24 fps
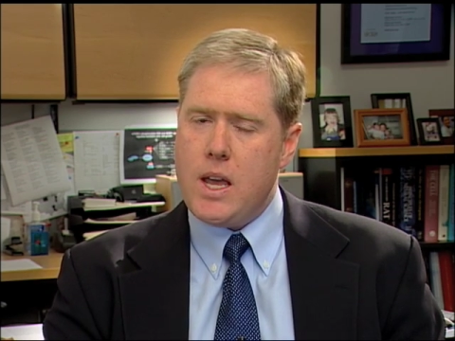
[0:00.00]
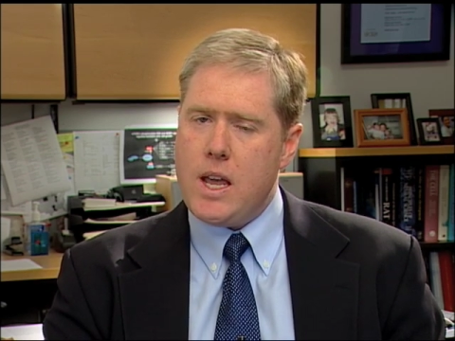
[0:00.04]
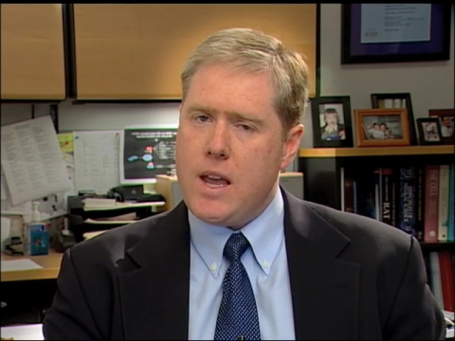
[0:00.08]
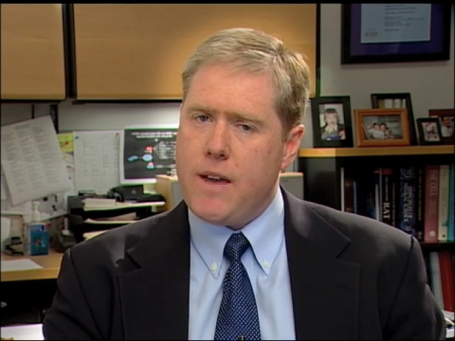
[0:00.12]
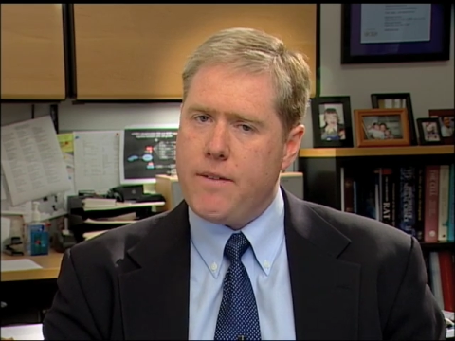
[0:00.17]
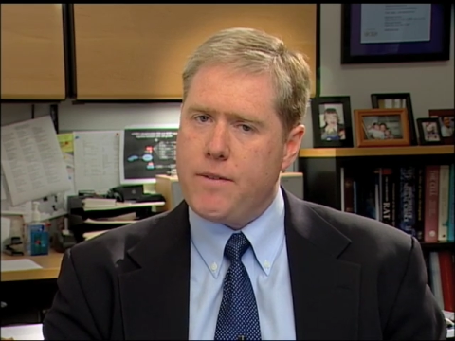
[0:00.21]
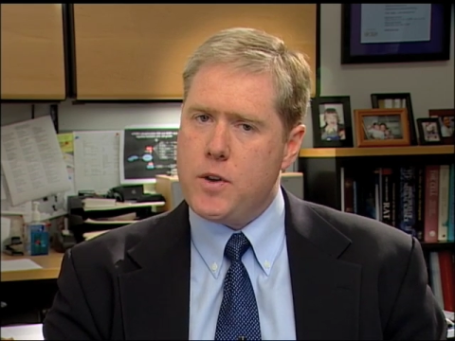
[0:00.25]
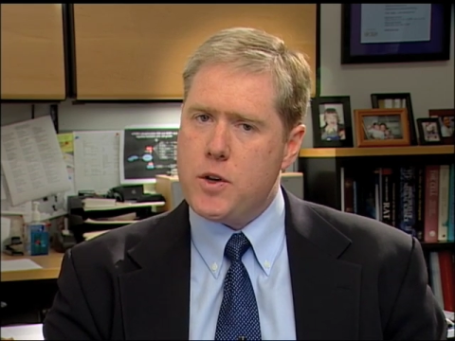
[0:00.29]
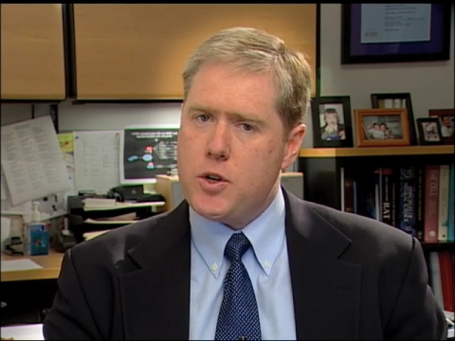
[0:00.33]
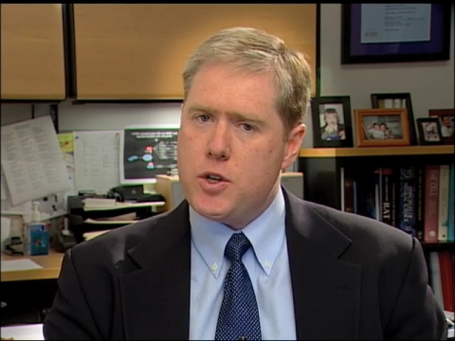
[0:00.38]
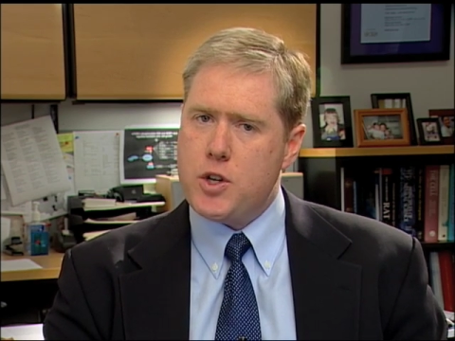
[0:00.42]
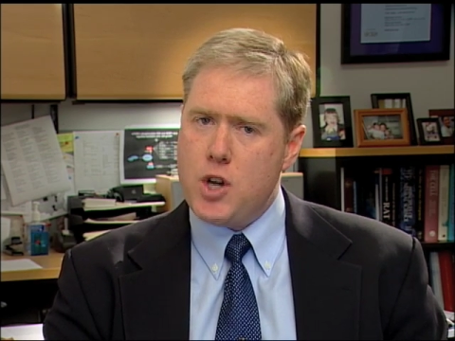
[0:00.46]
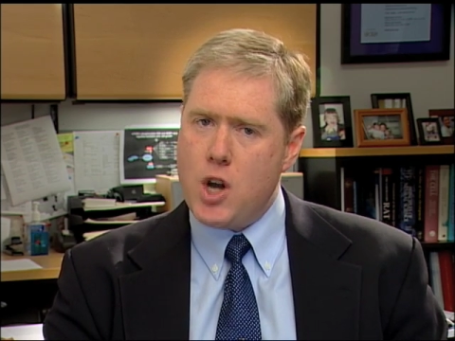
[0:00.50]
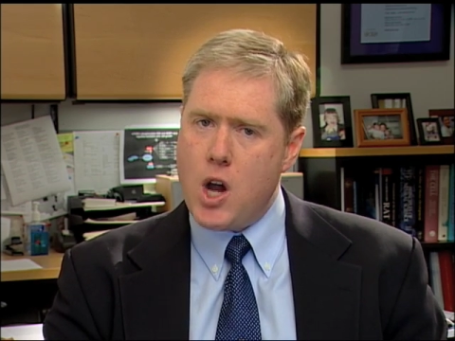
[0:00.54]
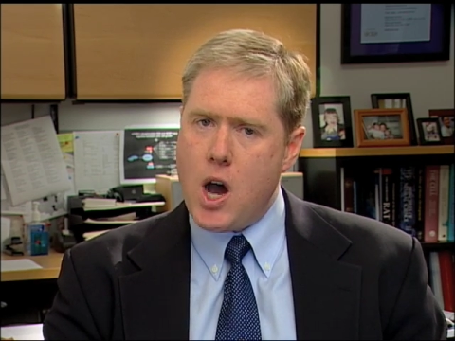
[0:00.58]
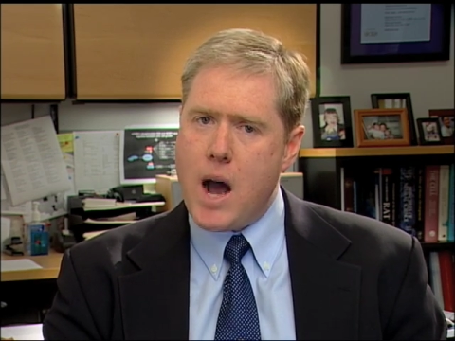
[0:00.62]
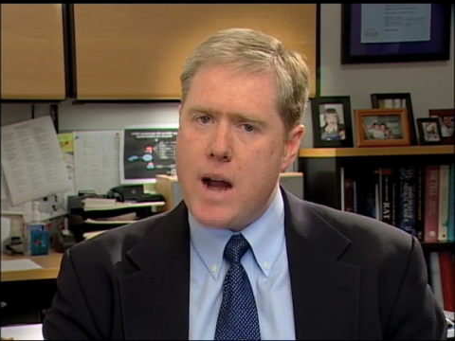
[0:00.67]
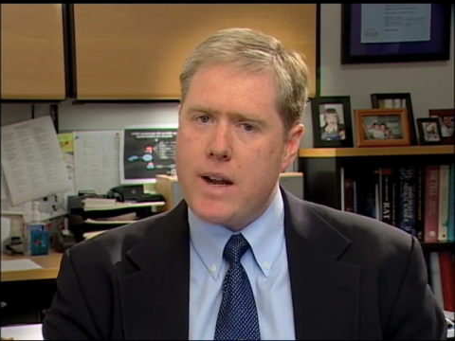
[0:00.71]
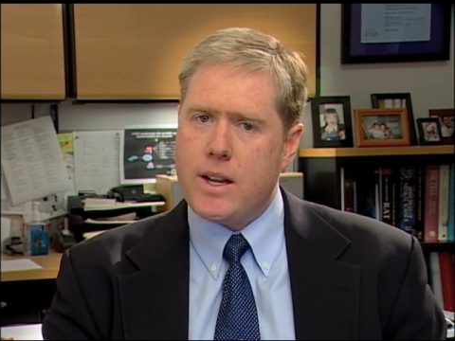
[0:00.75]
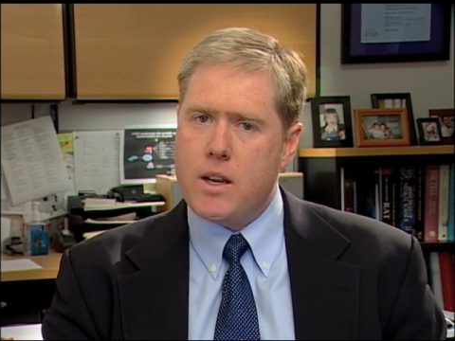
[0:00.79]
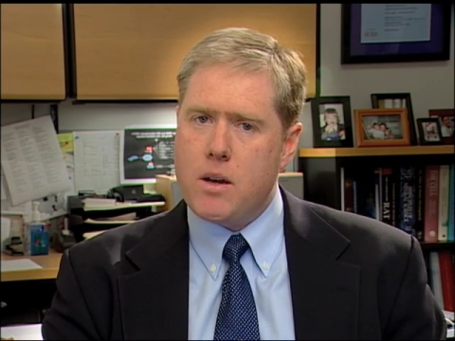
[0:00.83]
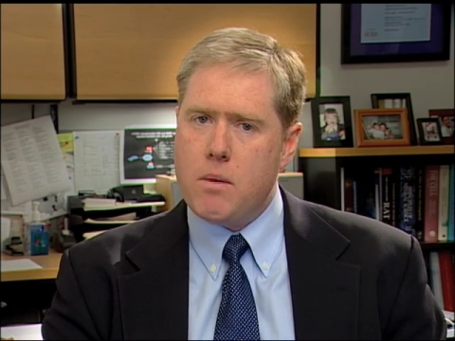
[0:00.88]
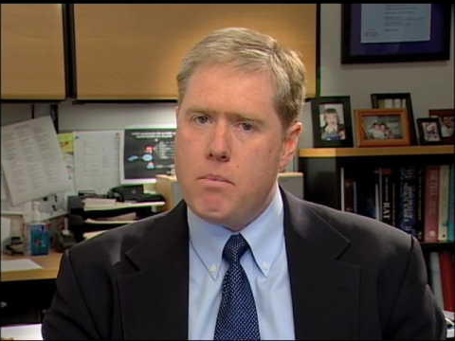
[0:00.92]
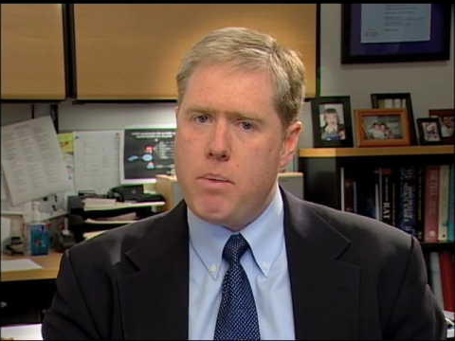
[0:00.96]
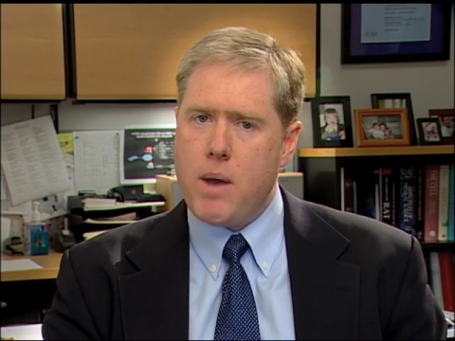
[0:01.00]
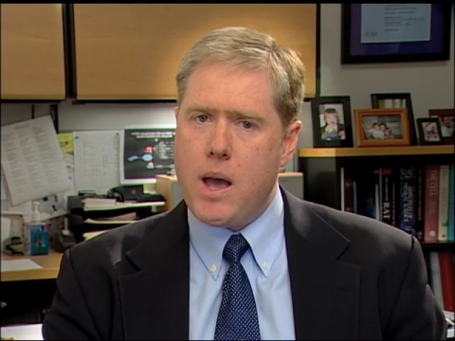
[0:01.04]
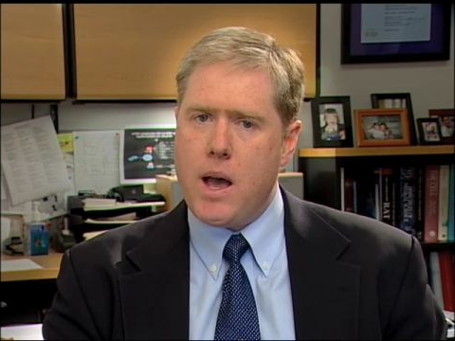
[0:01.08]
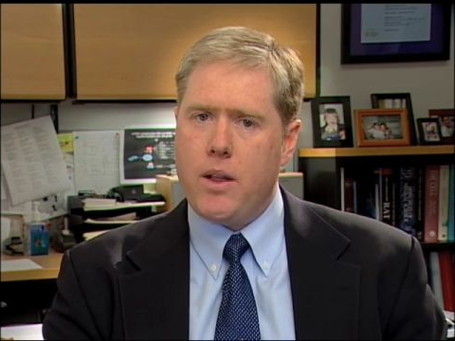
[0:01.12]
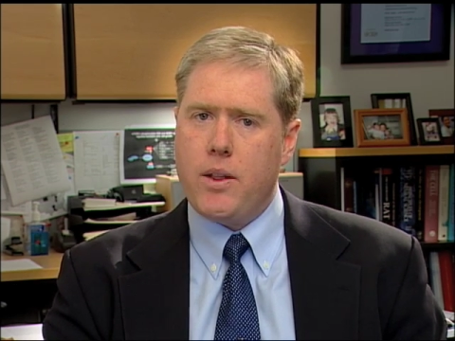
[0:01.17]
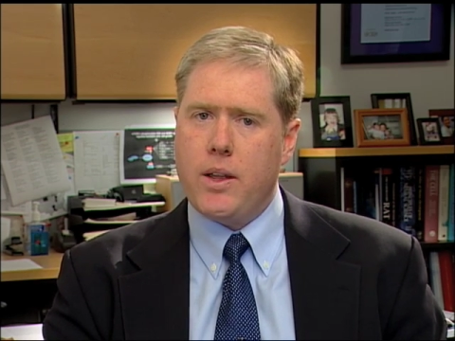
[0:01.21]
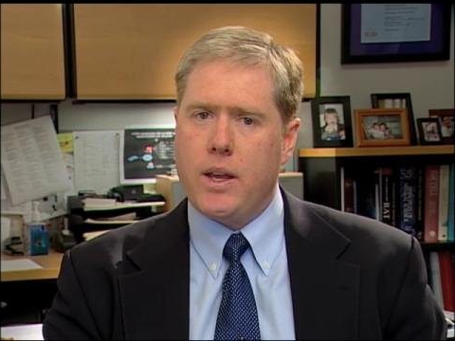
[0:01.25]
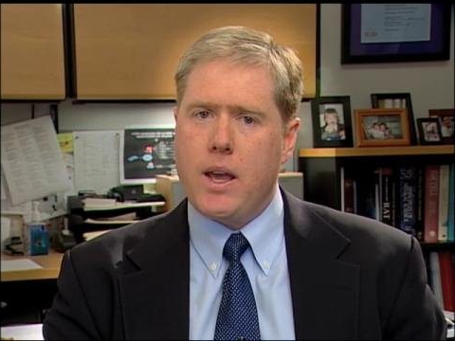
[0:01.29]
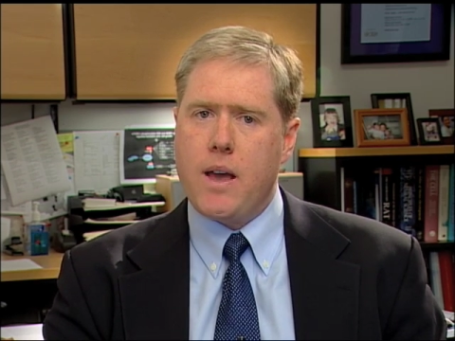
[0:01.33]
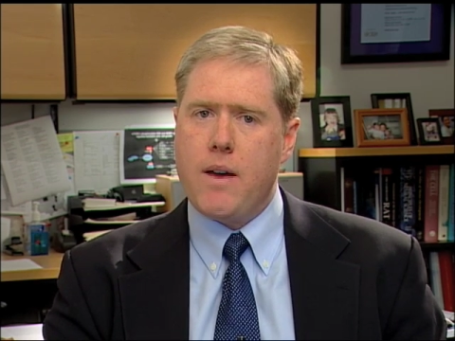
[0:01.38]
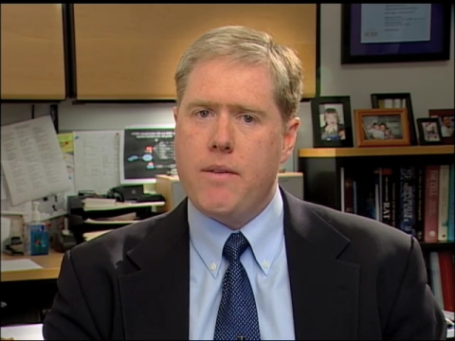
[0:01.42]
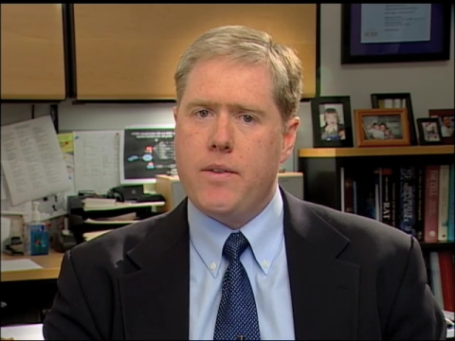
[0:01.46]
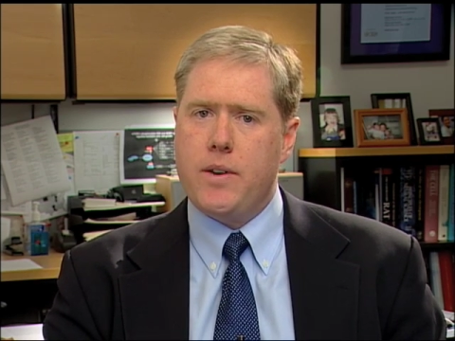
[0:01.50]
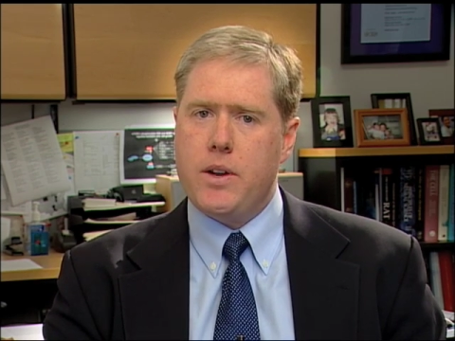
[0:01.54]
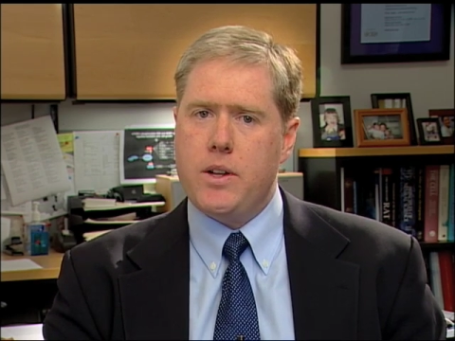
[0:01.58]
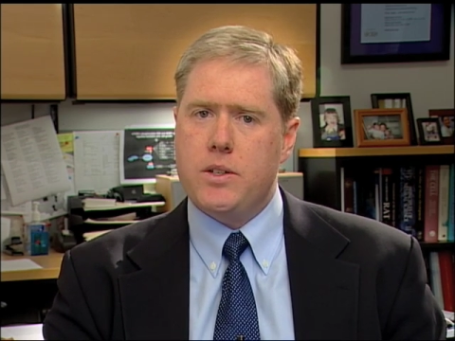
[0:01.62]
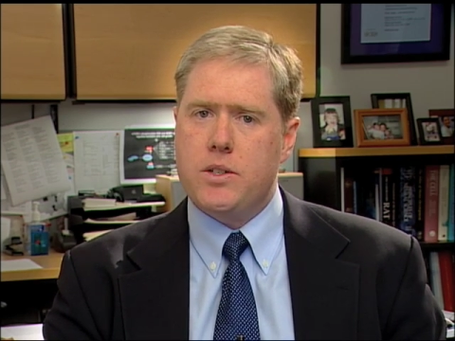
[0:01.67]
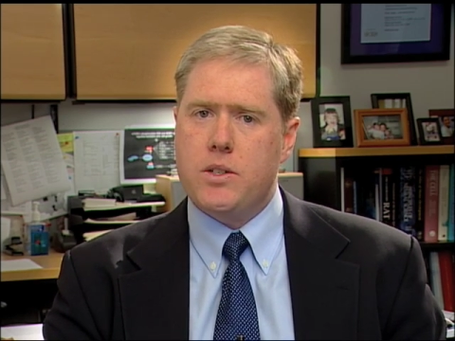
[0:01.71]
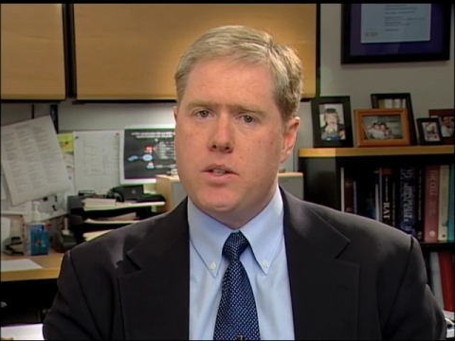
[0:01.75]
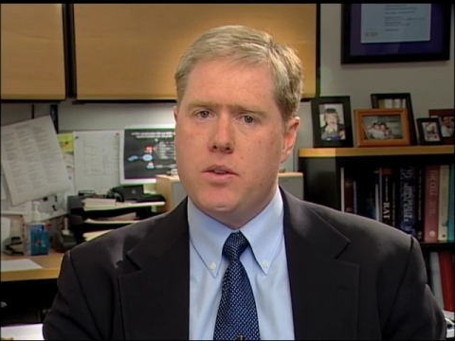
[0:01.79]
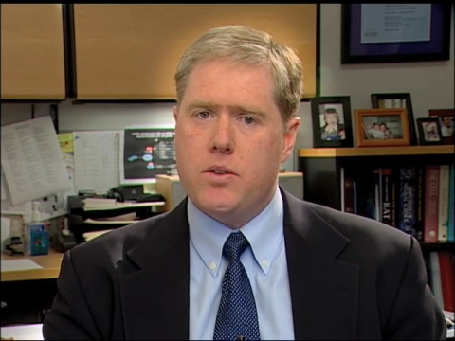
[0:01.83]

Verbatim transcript: if there's not compelling evidence